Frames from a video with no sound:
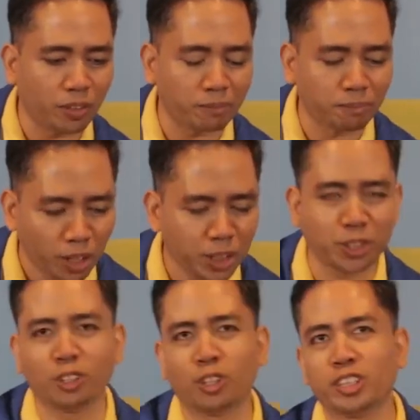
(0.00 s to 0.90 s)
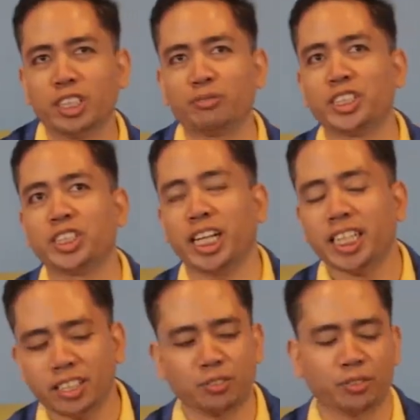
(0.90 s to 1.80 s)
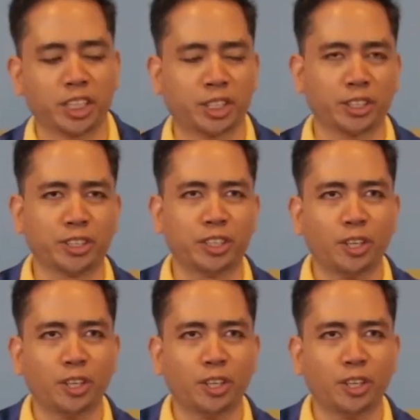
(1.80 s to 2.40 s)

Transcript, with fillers: our module on differentiated instruction,